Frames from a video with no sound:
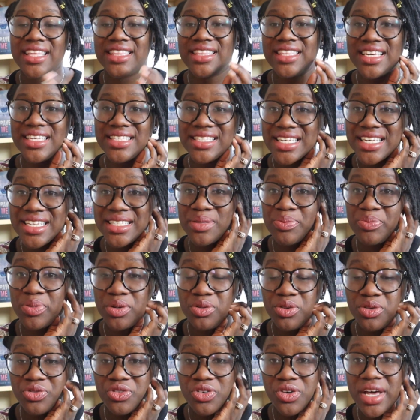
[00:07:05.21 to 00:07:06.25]
This is
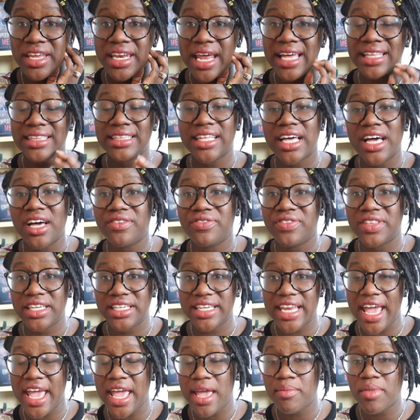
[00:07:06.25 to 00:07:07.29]
beautiful, and I love the
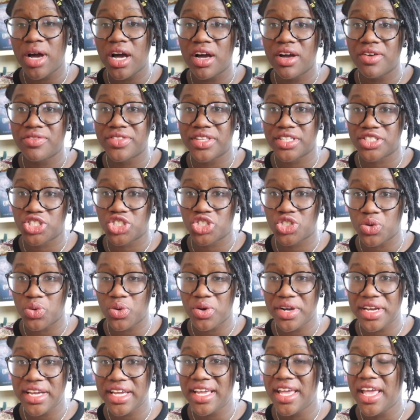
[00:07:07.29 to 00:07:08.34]
name of the
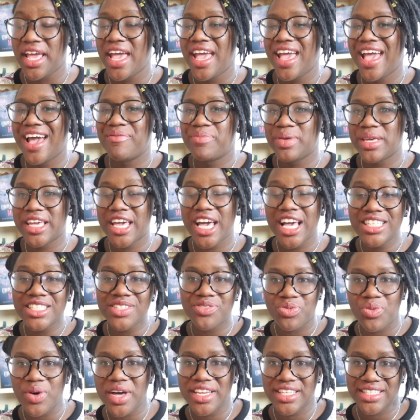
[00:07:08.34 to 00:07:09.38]
story because
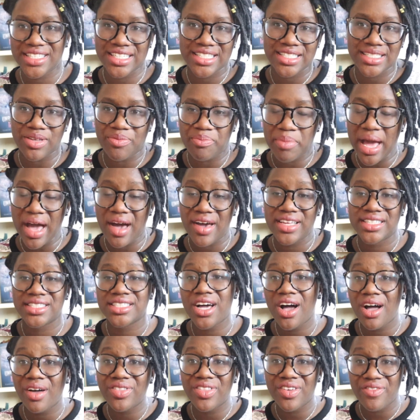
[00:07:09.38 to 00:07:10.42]
of what it is about. It's
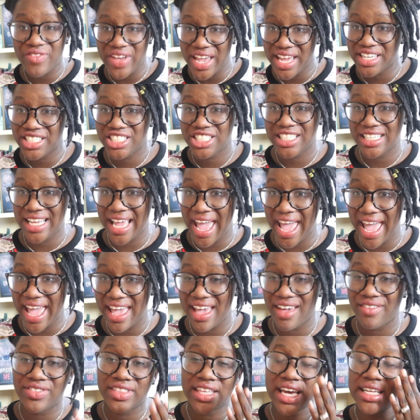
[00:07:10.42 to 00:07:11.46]
called The Vanishing
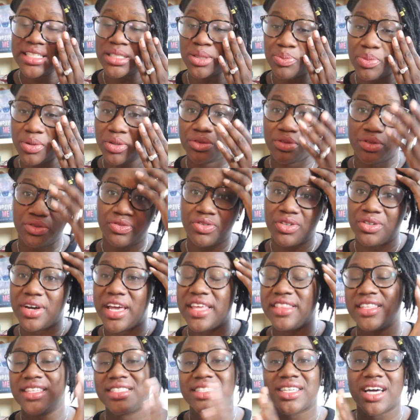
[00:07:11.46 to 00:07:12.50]
Half. That's beautiful,
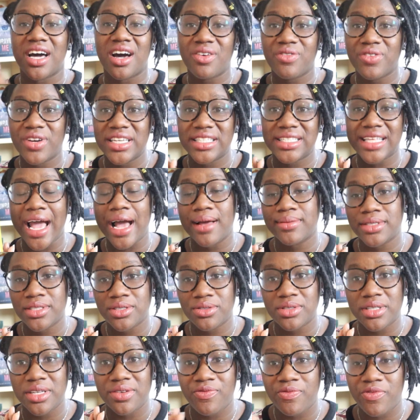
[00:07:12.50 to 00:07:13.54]
and this cover is
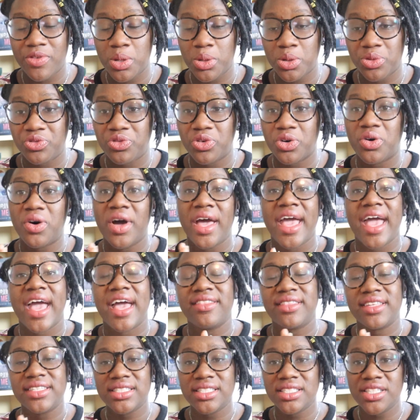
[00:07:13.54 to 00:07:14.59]
absolutely beautiful,
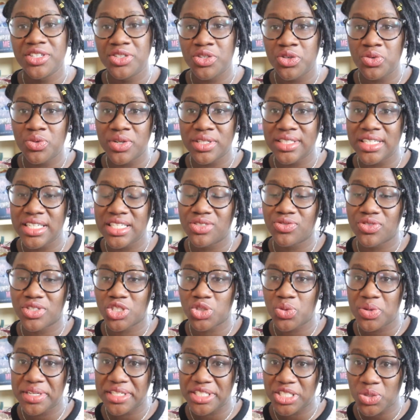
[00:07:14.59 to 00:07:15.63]
and this is a new release for
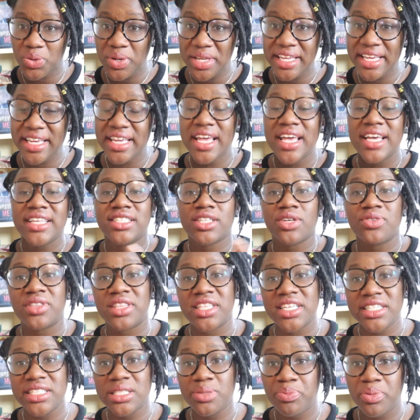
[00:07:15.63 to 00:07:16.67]
2020. So
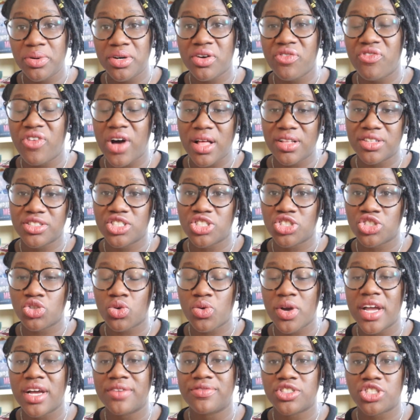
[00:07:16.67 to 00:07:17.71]
this book follows the
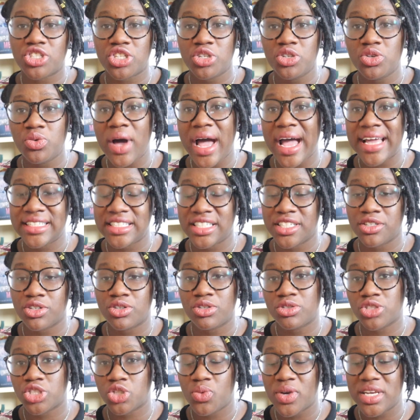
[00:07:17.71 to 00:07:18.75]
story of two
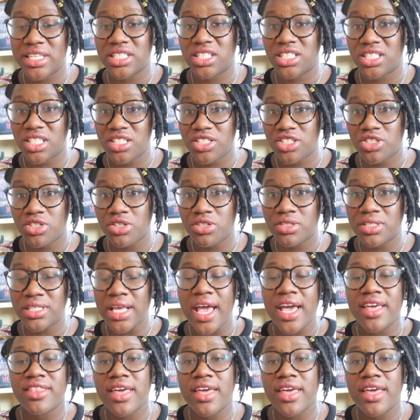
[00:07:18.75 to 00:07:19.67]
identical twin sisters.